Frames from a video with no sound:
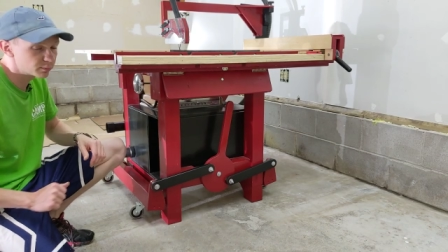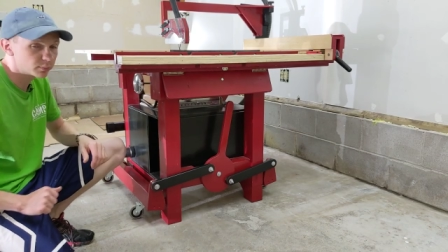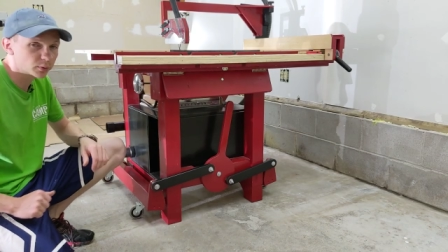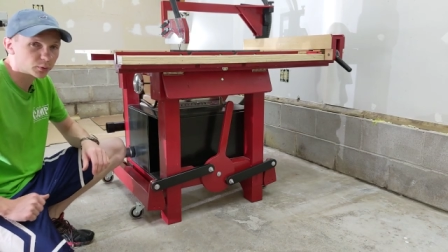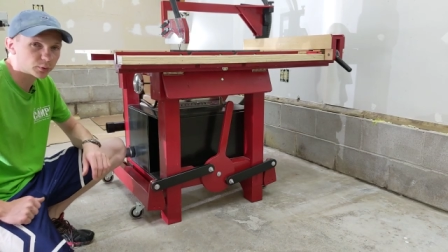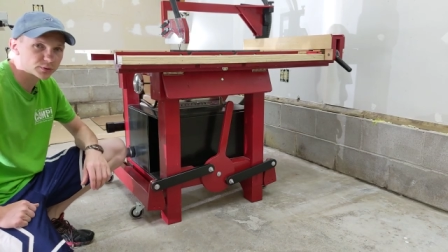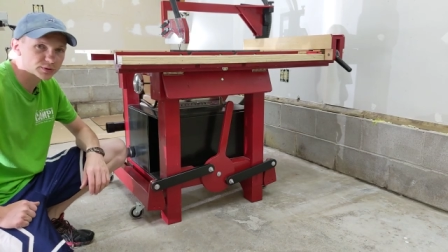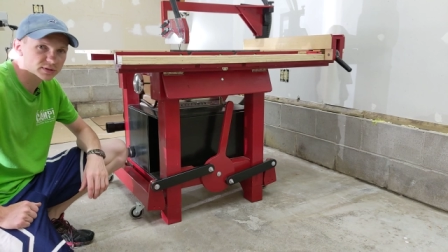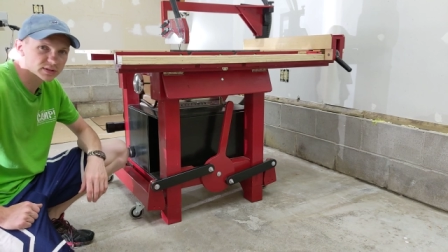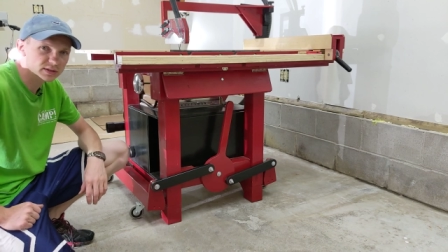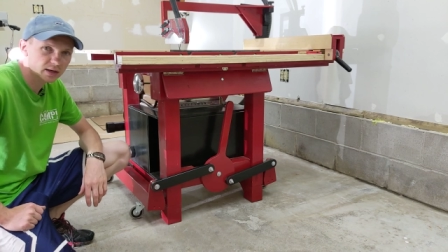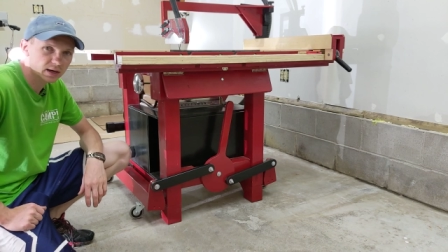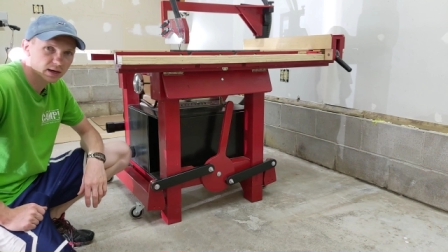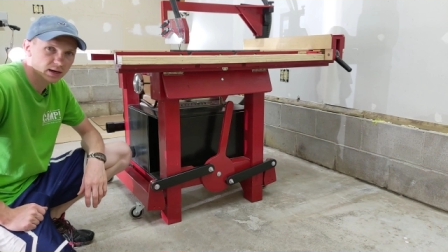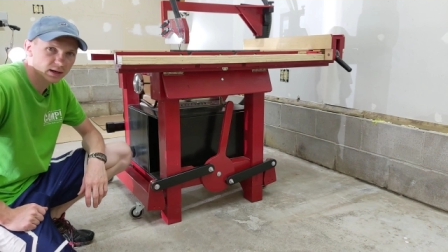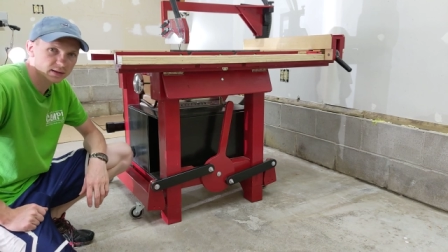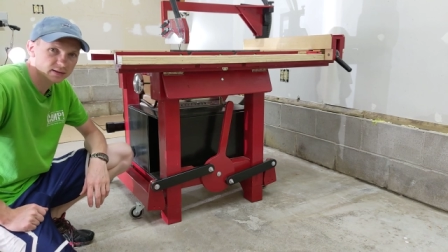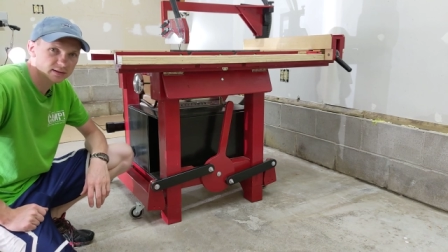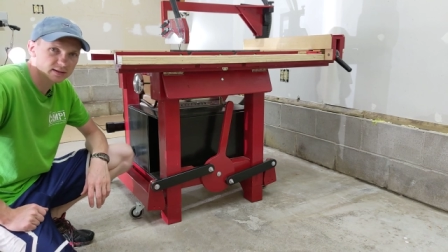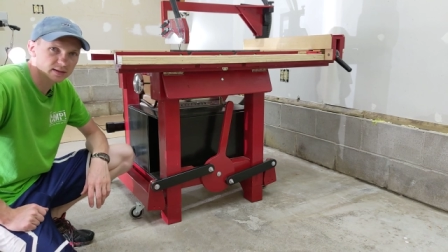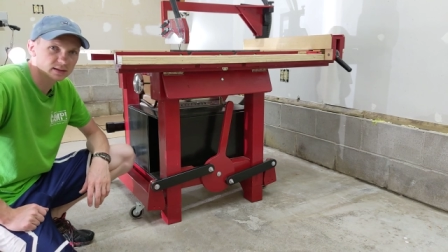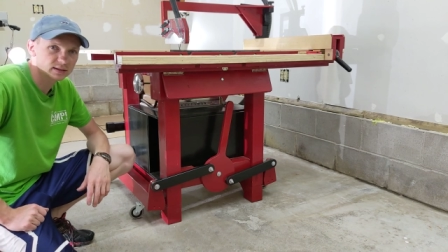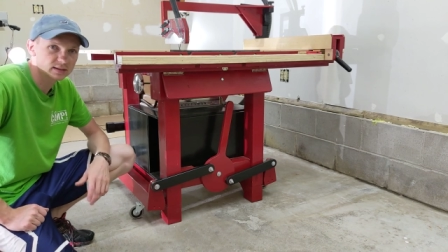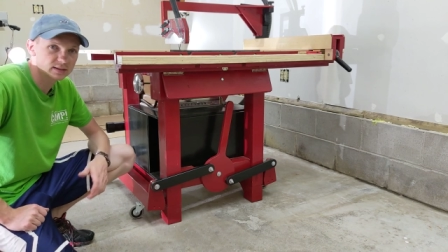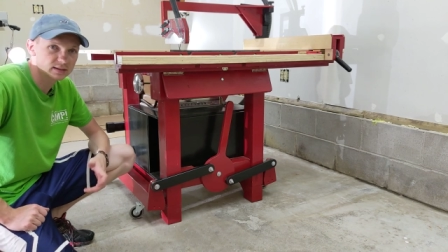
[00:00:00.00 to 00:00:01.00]
both
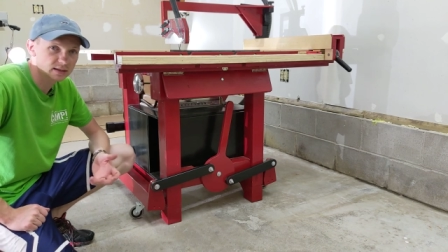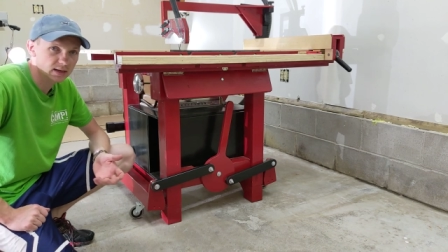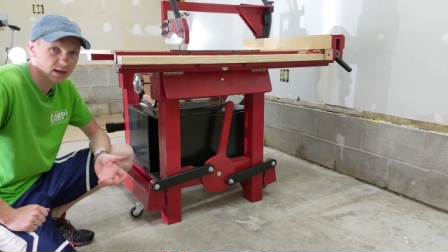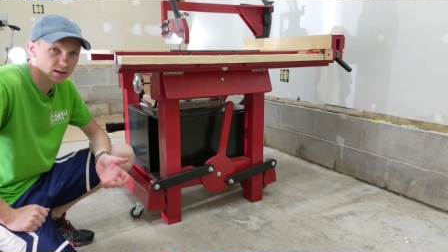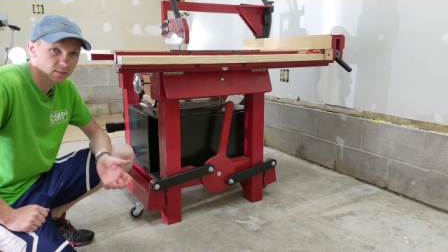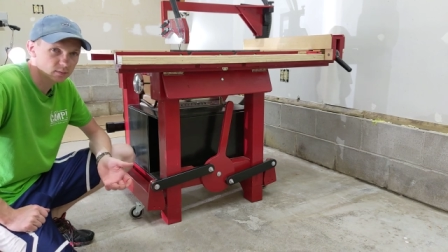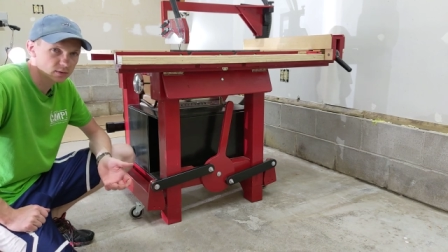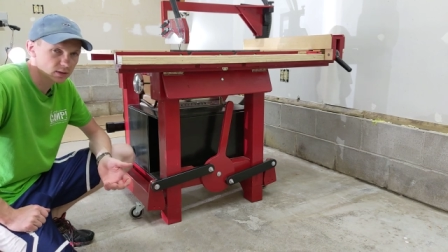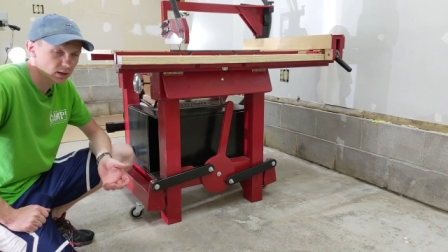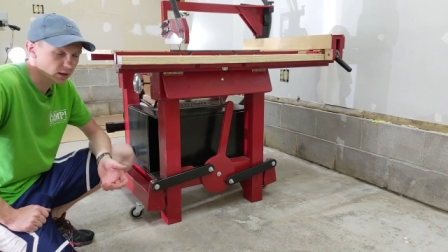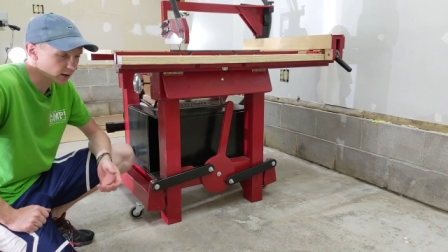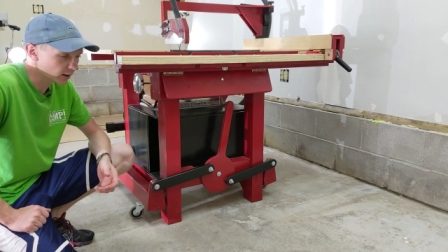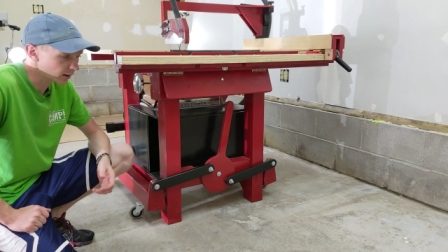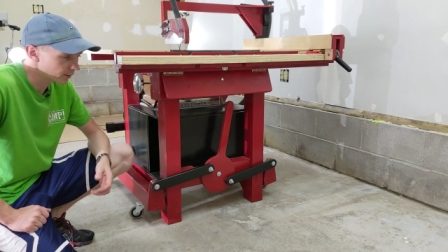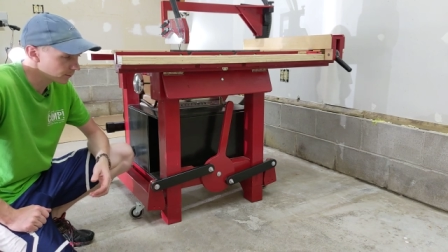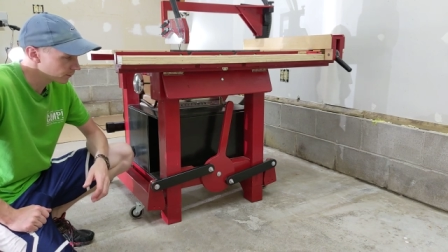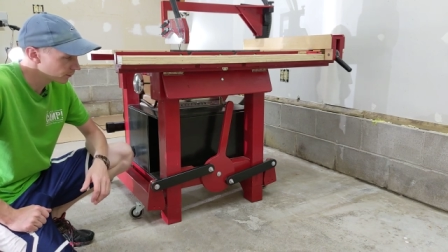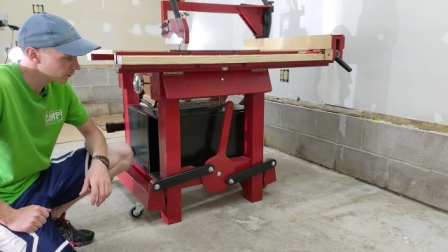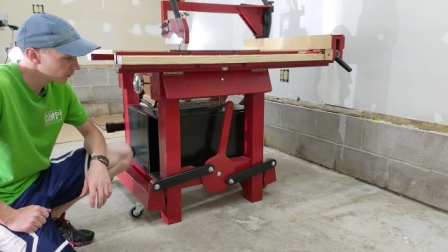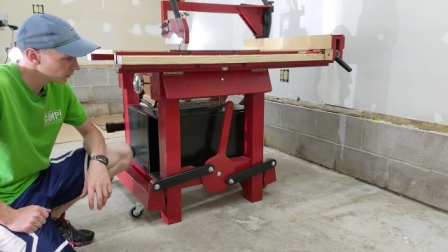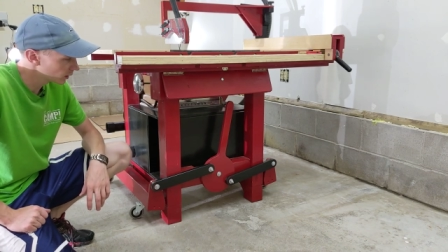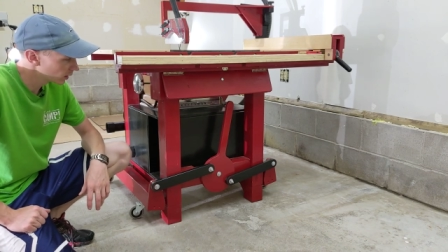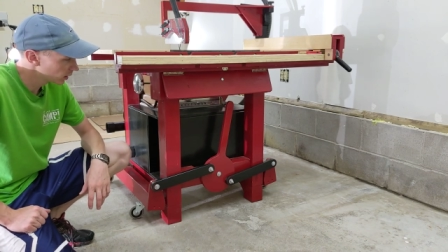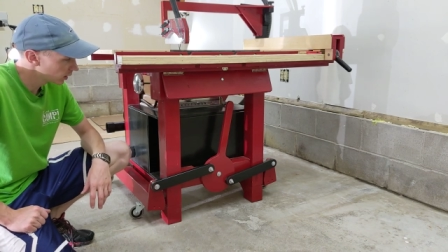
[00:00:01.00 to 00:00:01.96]
sides at the same time.